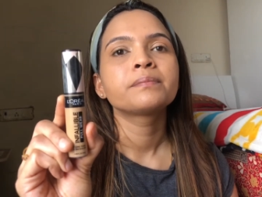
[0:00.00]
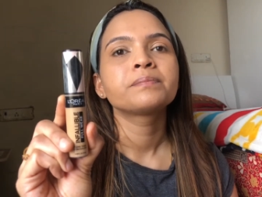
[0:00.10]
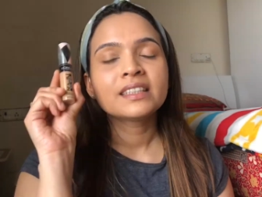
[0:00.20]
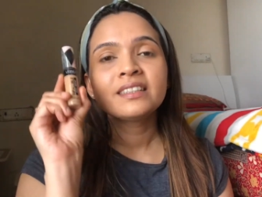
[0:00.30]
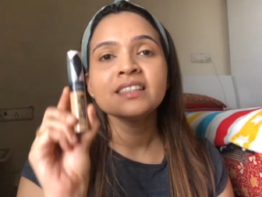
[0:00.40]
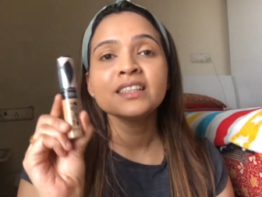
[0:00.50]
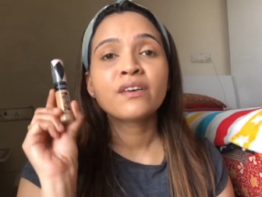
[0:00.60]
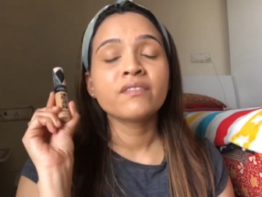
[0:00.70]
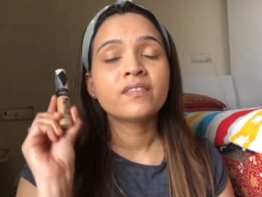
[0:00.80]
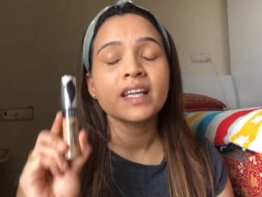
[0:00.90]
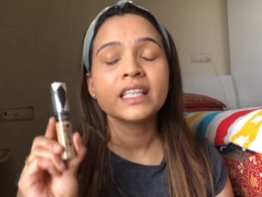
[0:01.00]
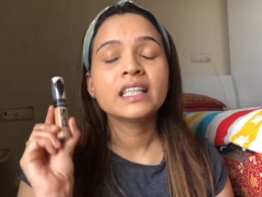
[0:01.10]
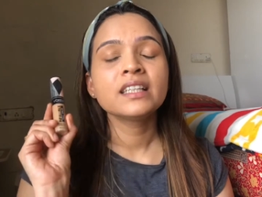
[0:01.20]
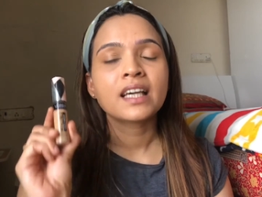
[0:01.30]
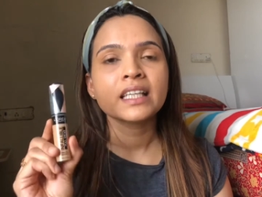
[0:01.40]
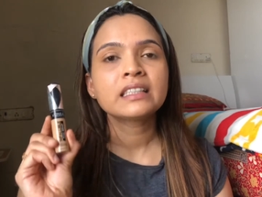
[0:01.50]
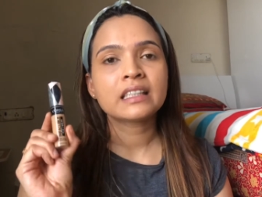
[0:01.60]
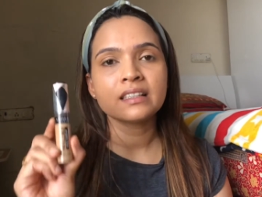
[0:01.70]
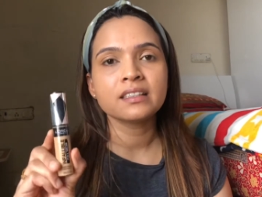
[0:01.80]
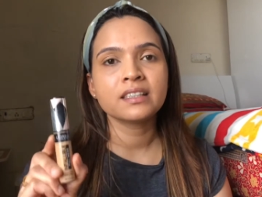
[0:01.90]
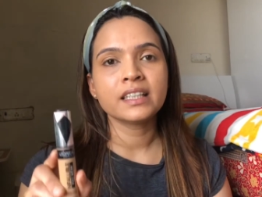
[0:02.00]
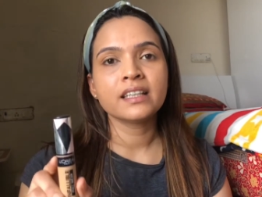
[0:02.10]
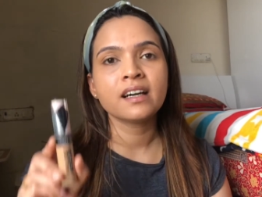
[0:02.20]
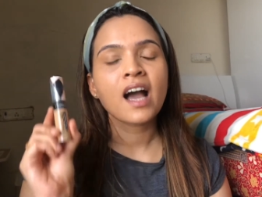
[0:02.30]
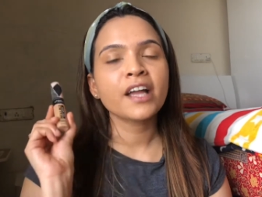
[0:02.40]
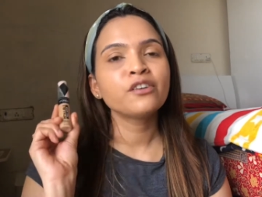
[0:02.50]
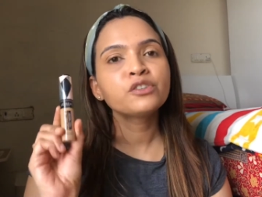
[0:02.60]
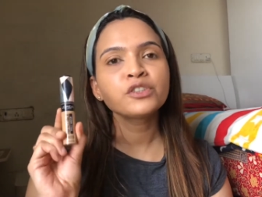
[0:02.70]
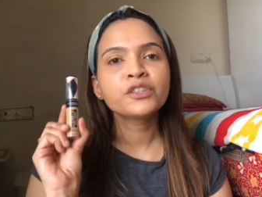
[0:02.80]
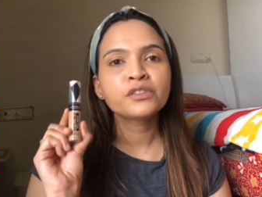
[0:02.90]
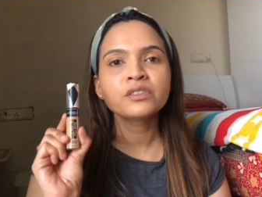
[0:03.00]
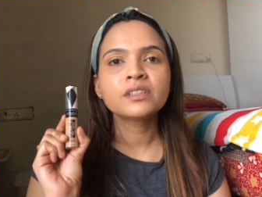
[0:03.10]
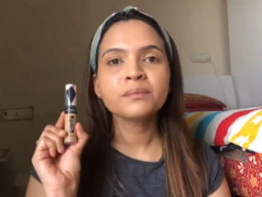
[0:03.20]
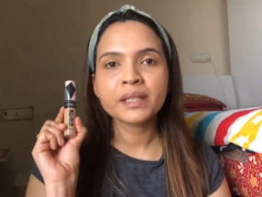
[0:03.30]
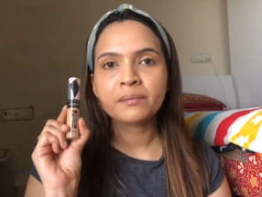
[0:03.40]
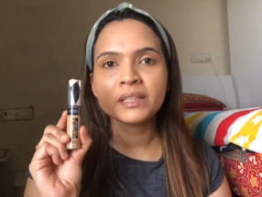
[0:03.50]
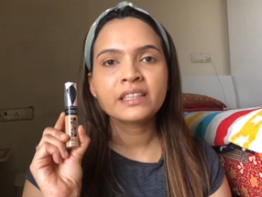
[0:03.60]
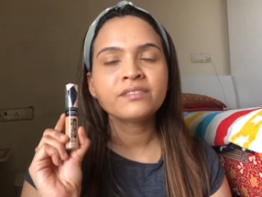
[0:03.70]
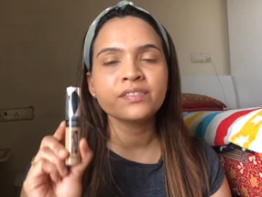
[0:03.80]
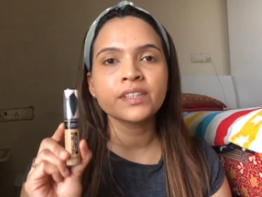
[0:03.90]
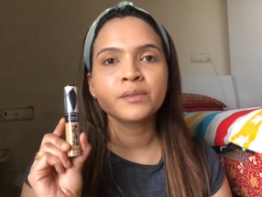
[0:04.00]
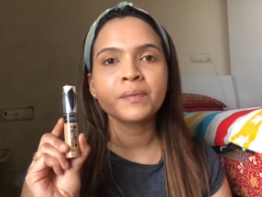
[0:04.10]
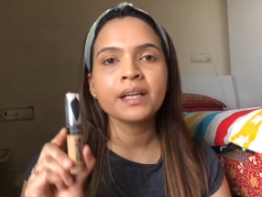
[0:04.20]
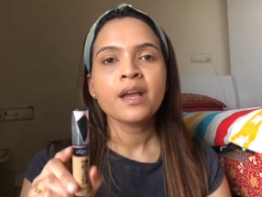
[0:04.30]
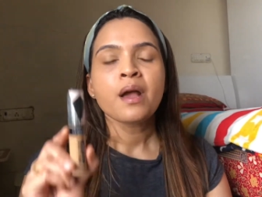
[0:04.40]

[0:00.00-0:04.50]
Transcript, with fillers: this is a very nice concealer i used to use the maybelline fit me